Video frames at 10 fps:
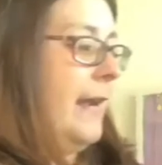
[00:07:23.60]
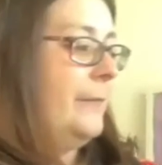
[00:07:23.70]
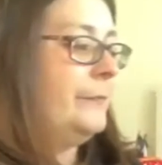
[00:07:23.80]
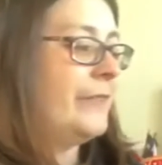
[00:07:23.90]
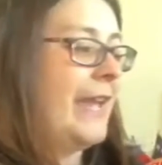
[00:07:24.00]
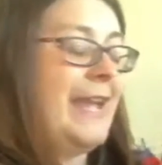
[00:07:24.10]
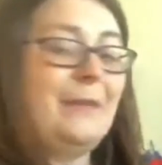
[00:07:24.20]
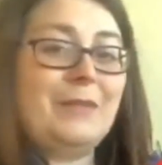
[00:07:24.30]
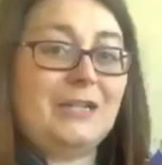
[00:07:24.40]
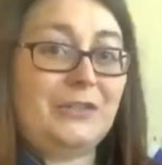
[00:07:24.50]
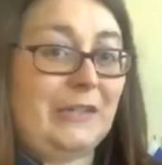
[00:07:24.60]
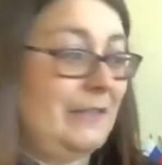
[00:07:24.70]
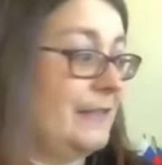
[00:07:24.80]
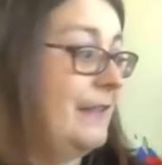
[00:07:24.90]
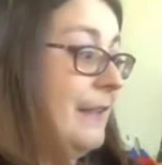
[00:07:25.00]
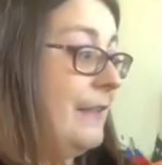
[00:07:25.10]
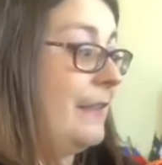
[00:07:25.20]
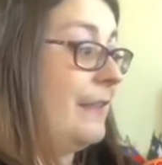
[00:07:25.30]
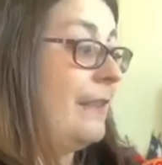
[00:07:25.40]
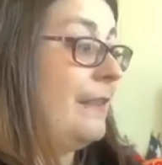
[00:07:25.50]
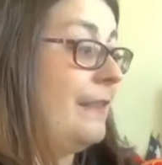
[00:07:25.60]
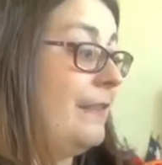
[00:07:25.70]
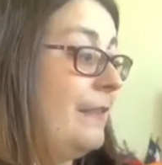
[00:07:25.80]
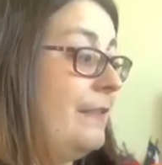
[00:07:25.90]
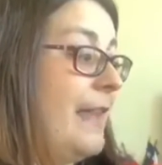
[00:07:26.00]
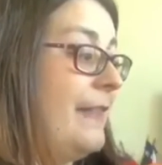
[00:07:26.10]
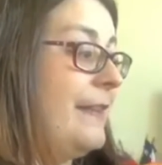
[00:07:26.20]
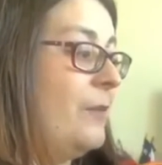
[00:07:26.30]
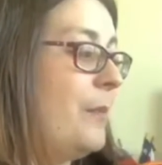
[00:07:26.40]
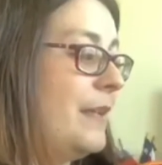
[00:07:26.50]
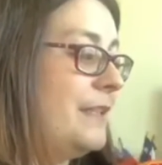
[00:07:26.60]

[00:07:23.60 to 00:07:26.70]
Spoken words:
he mentions that there must